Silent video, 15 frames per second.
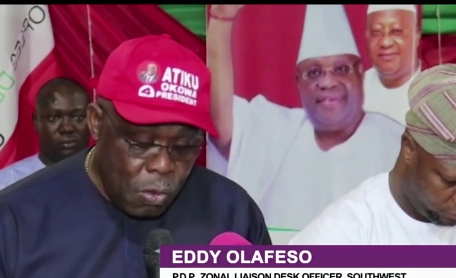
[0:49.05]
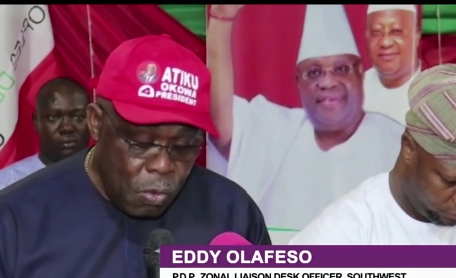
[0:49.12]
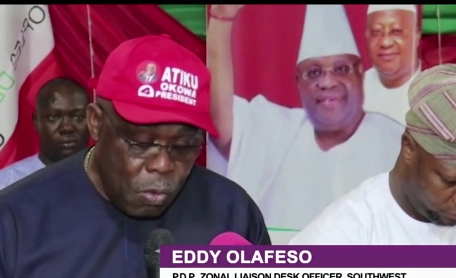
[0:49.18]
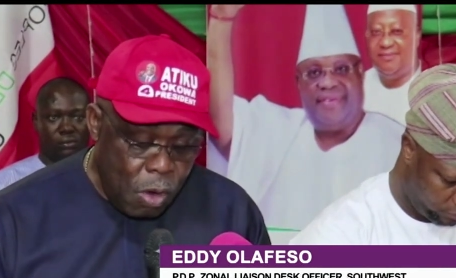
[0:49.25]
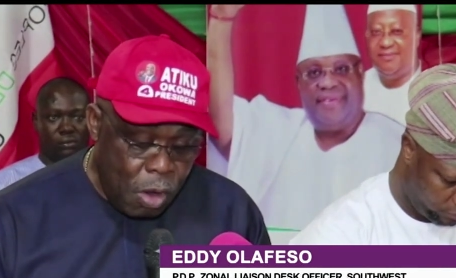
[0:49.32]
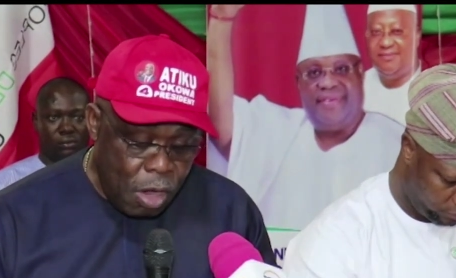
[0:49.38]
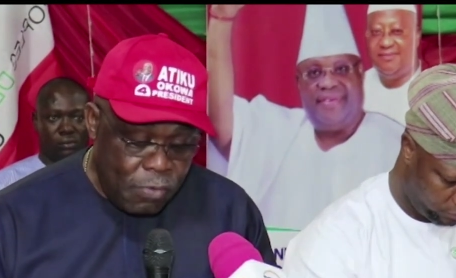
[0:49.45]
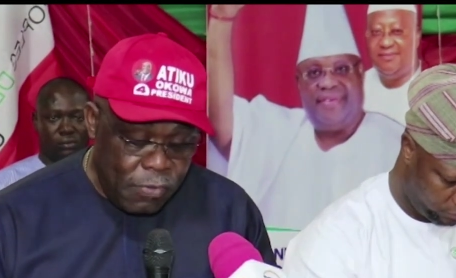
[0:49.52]

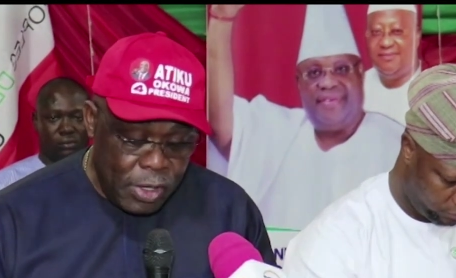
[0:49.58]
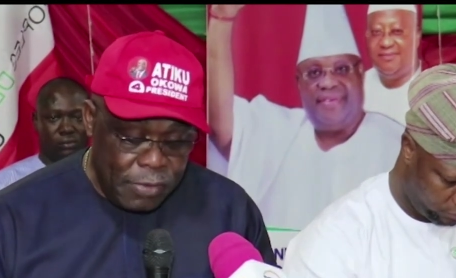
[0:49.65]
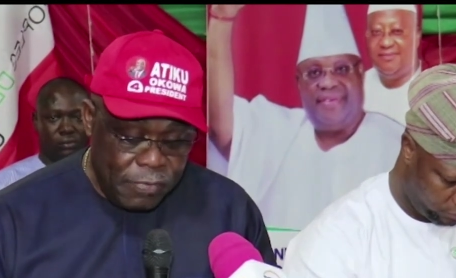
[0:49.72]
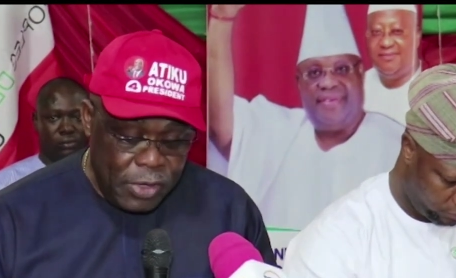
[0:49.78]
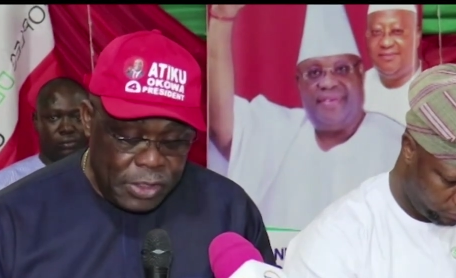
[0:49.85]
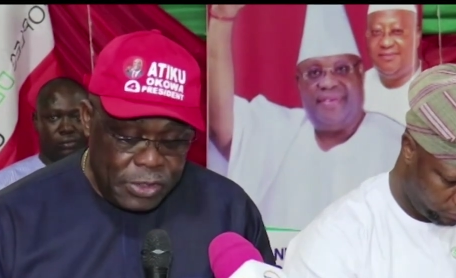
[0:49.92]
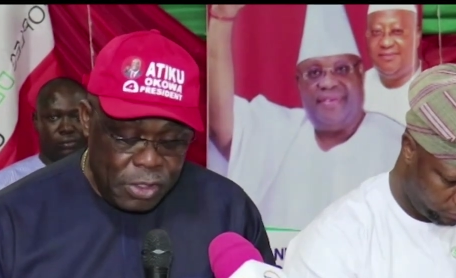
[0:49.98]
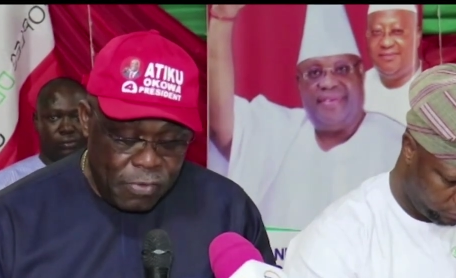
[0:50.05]
Speaker 1: work for
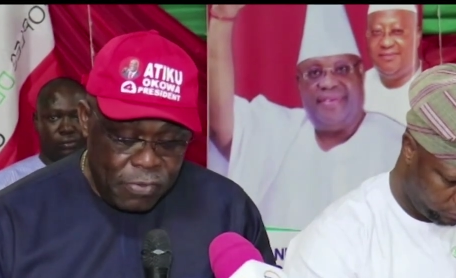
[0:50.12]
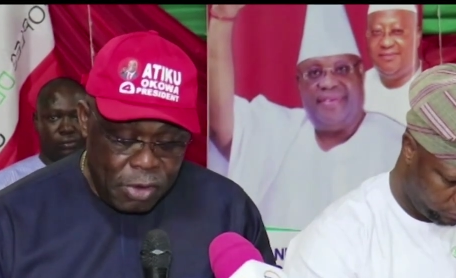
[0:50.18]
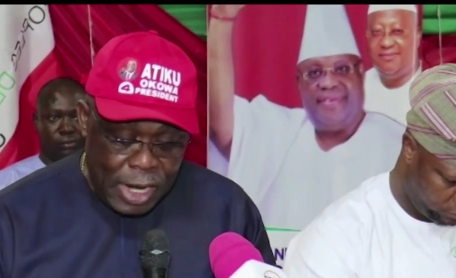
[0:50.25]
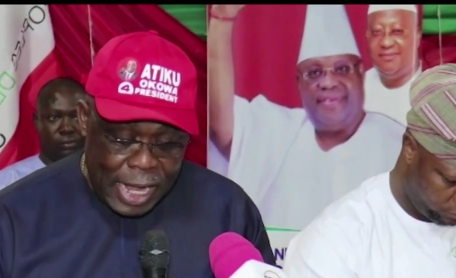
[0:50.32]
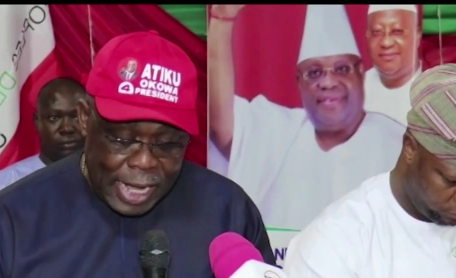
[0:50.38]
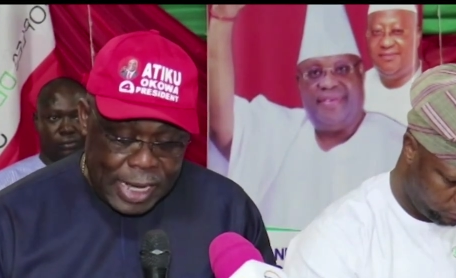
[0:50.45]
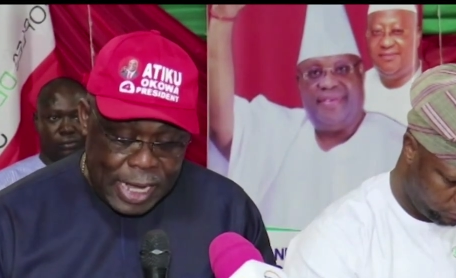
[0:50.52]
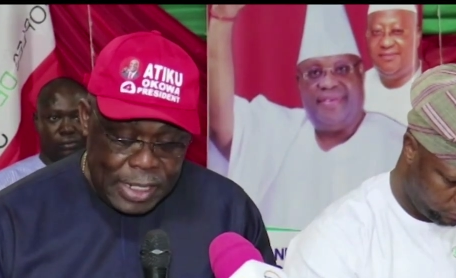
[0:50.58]
the victory of
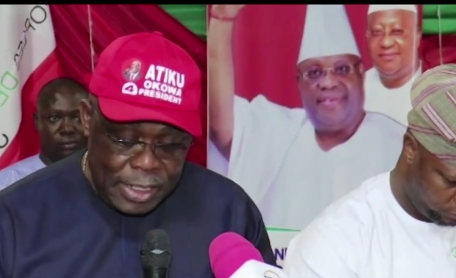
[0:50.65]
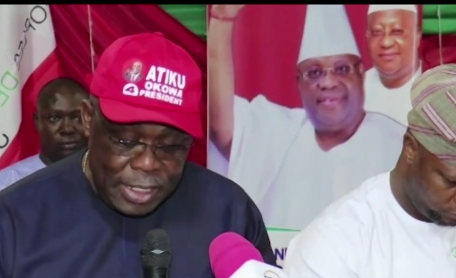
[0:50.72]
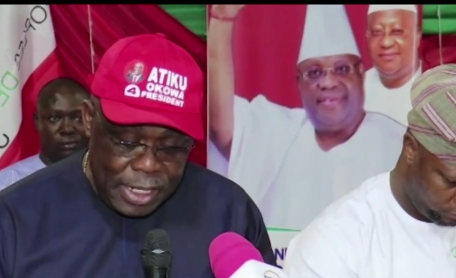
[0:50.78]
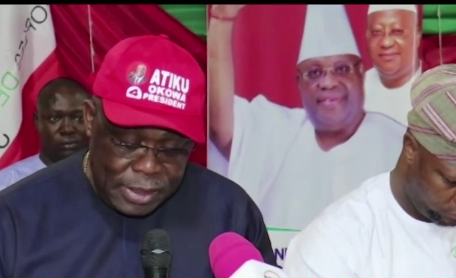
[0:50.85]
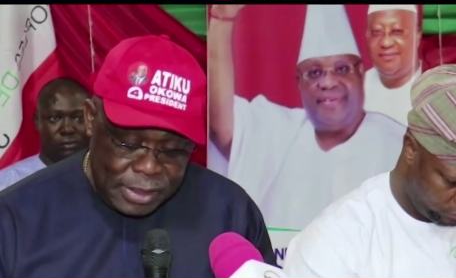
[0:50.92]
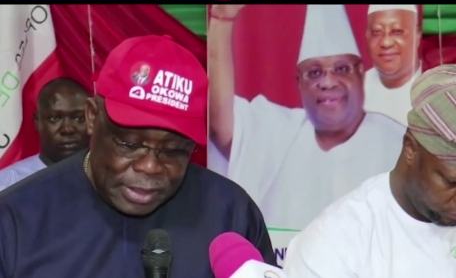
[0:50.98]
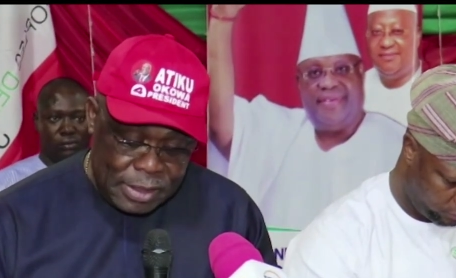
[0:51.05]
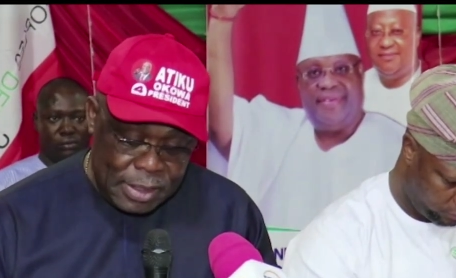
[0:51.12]
all our
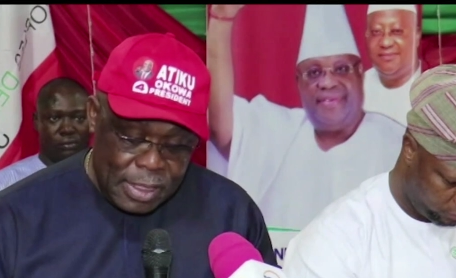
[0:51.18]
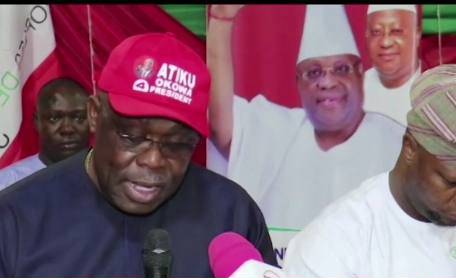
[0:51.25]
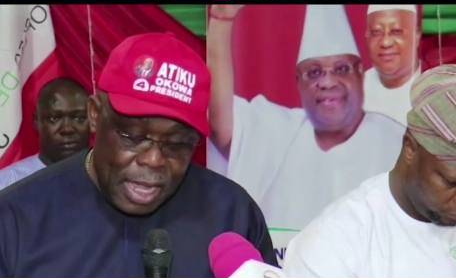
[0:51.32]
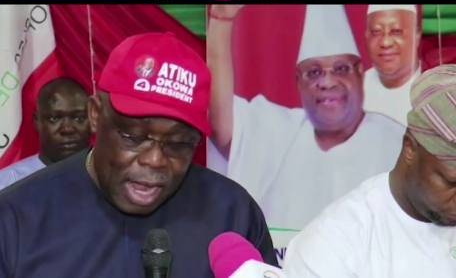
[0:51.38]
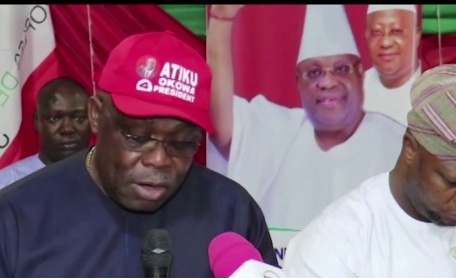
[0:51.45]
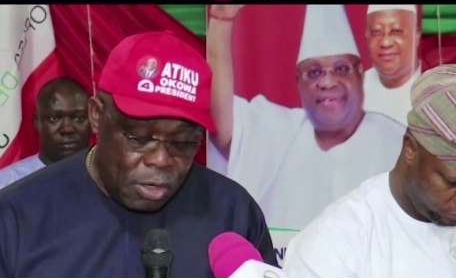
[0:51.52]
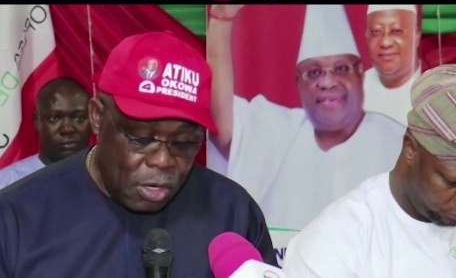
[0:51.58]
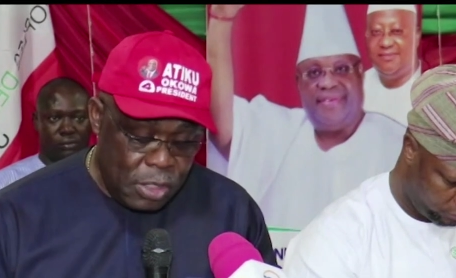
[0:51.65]
candidates
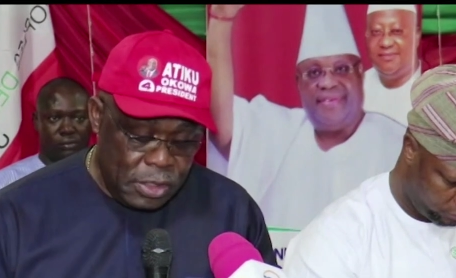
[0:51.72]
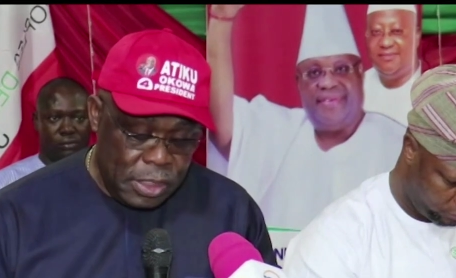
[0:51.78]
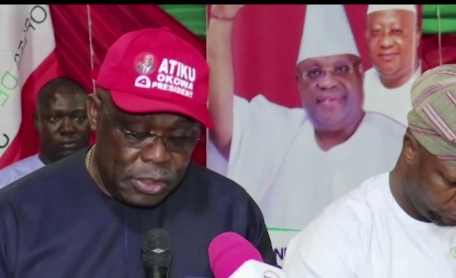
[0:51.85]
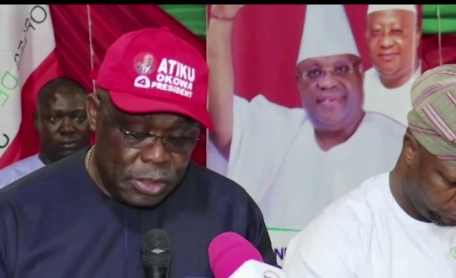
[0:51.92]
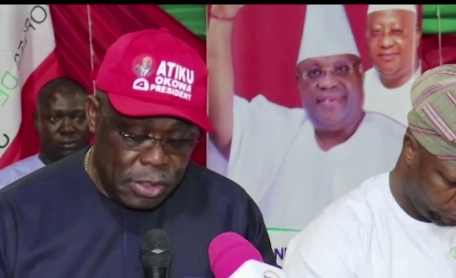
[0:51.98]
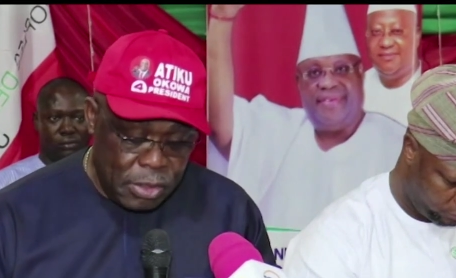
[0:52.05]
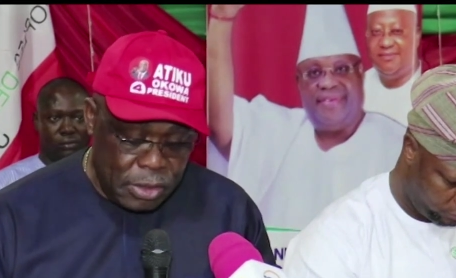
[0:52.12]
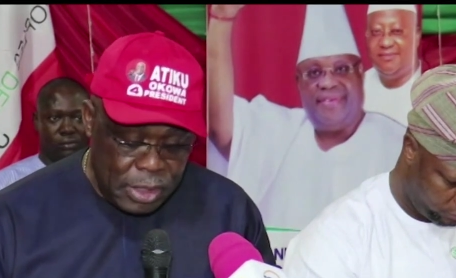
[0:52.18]
across
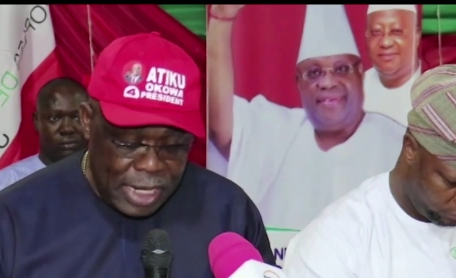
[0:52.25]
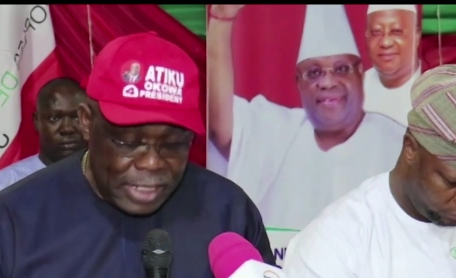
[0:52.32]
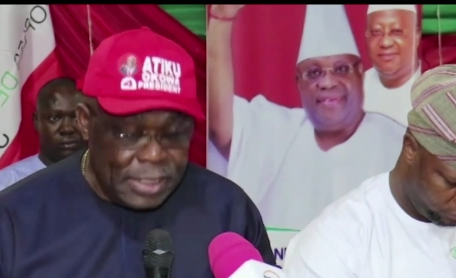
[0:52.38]
the zone,